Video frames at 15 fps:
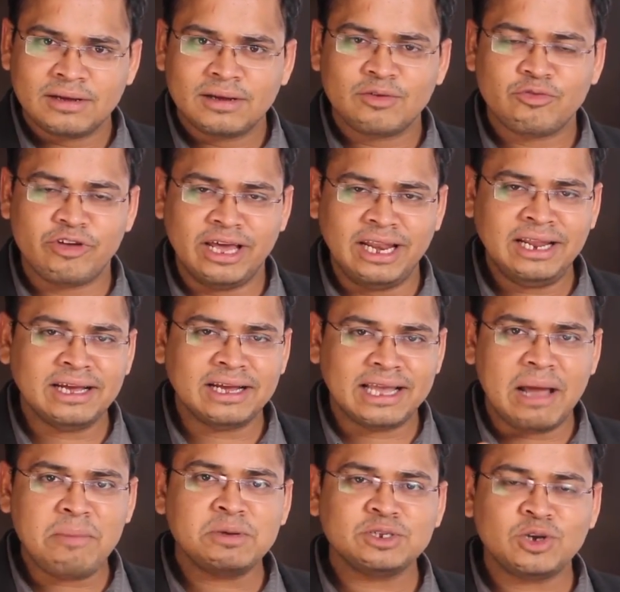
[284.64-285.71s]
Wearing a
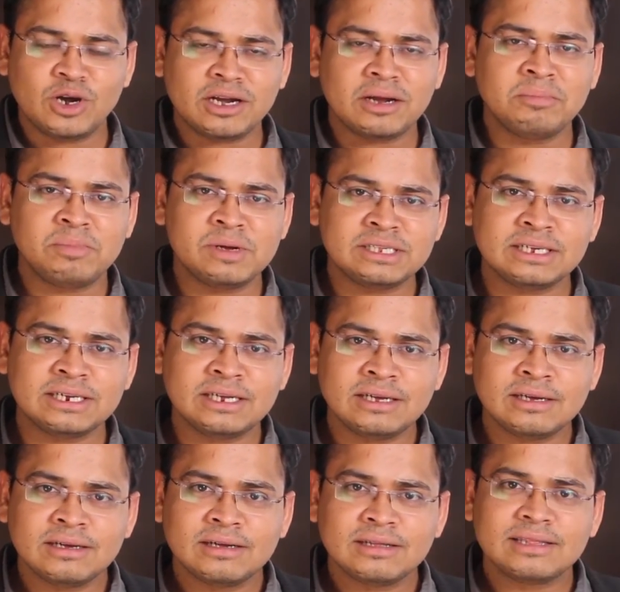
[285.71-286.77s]
cap is not compulsory.
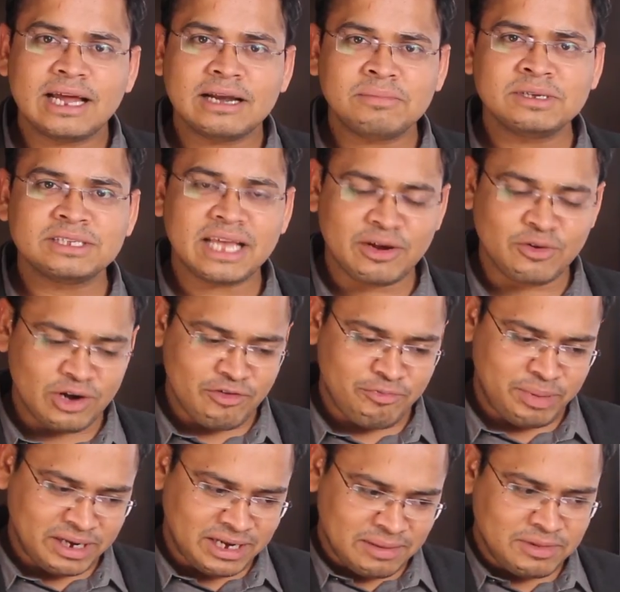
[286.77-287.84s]
That means I could have
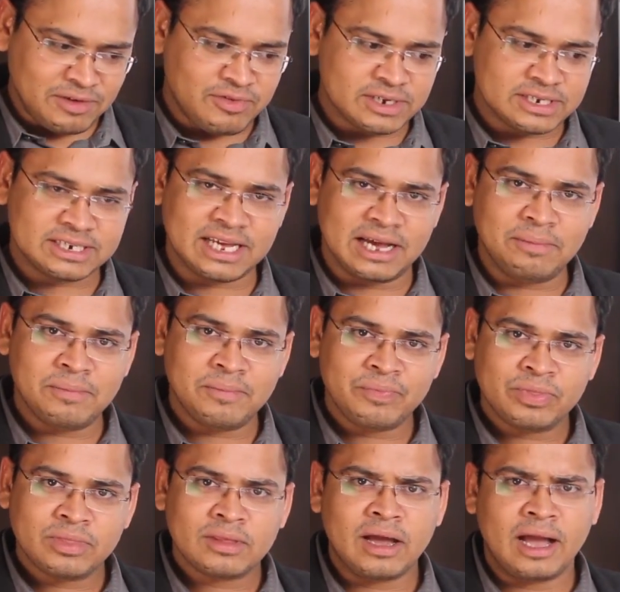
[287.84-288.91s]
picked up the first cap,
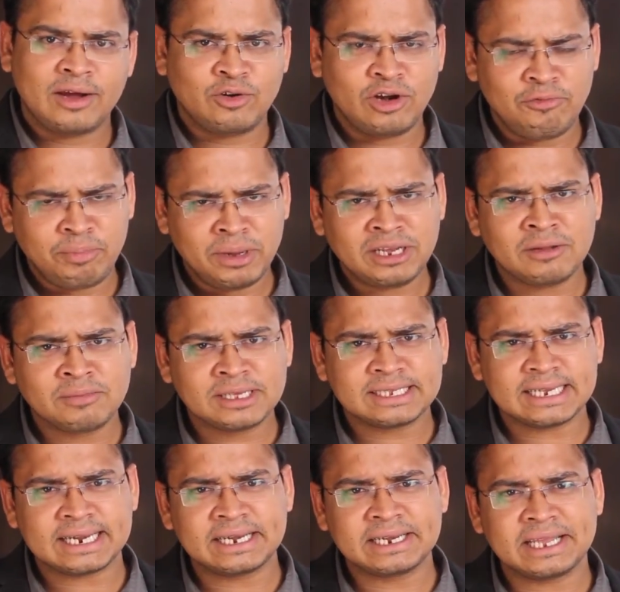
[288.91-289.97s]
I could have picked up the
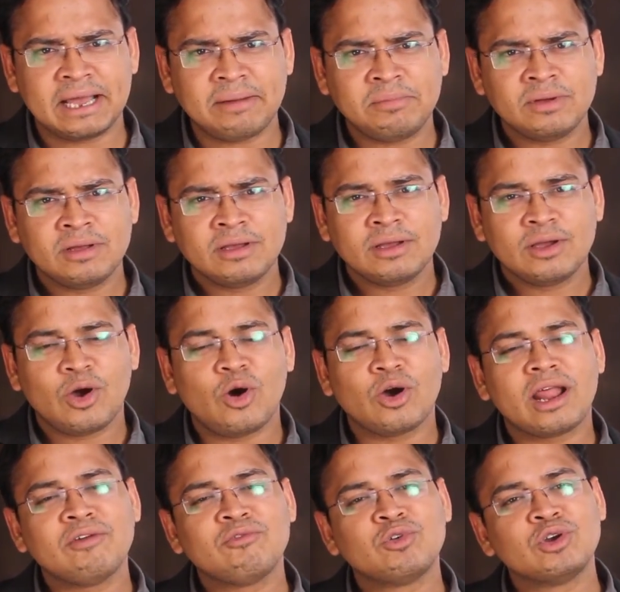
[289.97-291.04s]
second cap, or
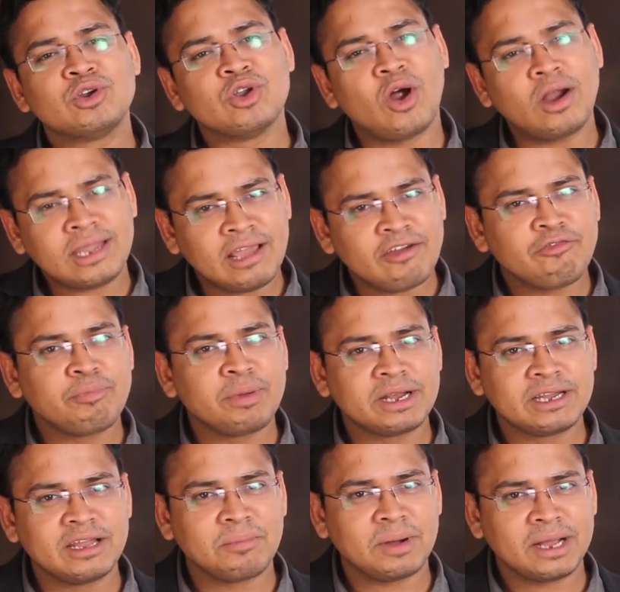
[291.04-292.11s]
I would not have
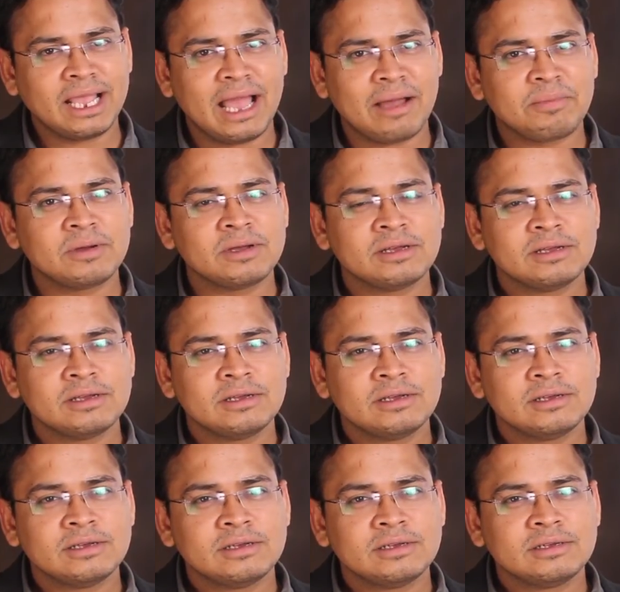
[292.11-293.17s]
picked up a cap.
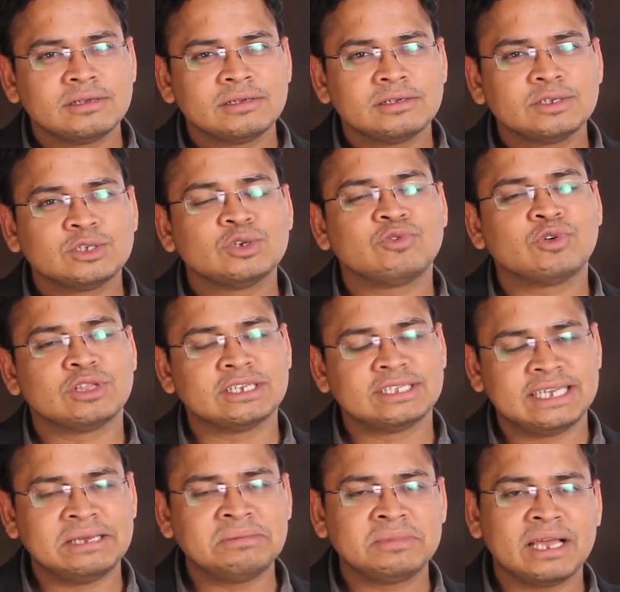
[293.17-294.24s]
So for the
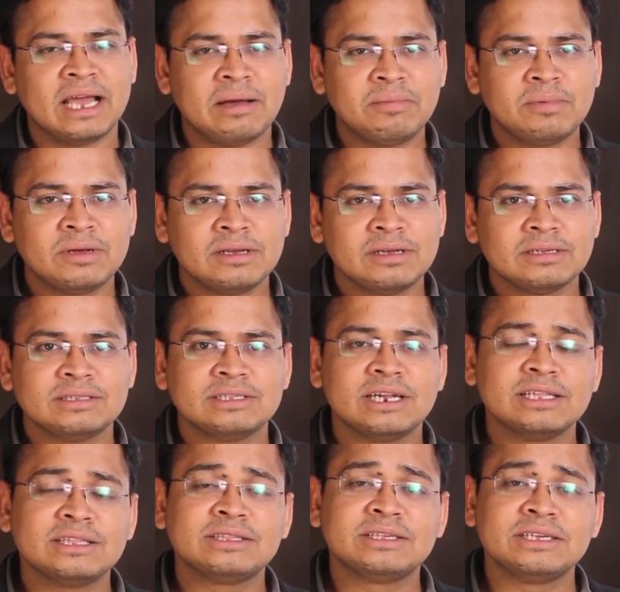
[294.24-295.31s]
same cap, there
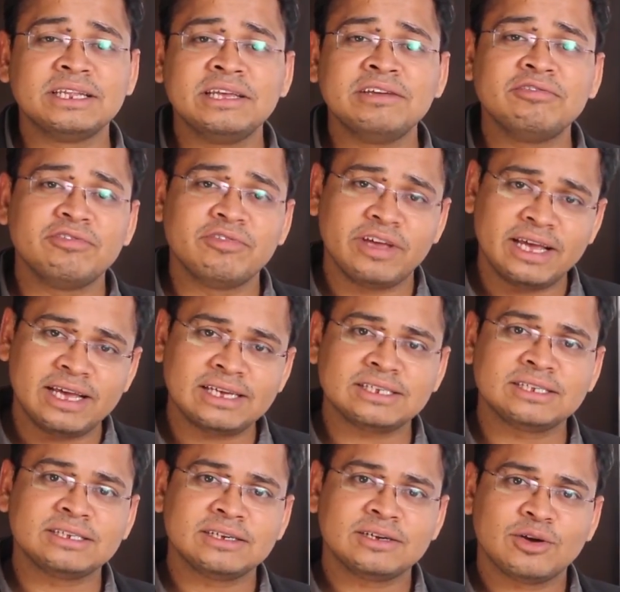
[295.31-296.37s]
are three
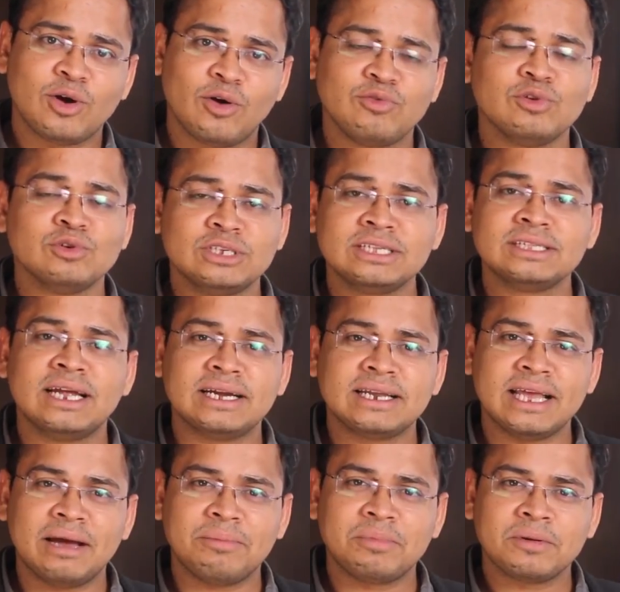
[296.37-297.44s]
ways of using that
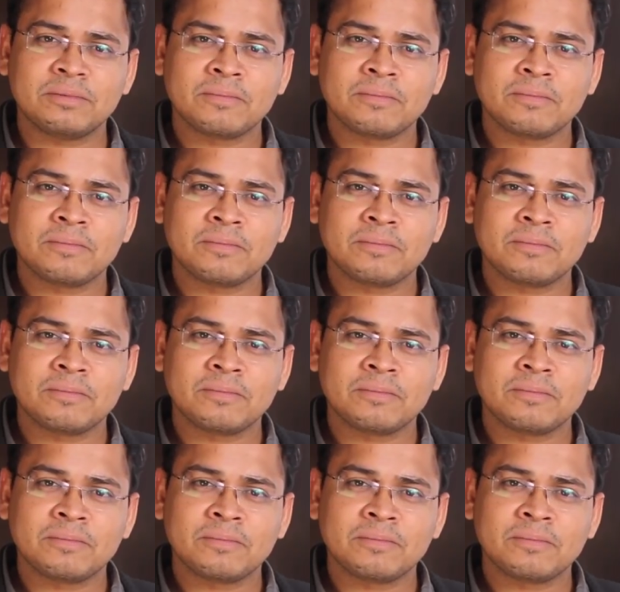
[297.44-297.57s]
cap.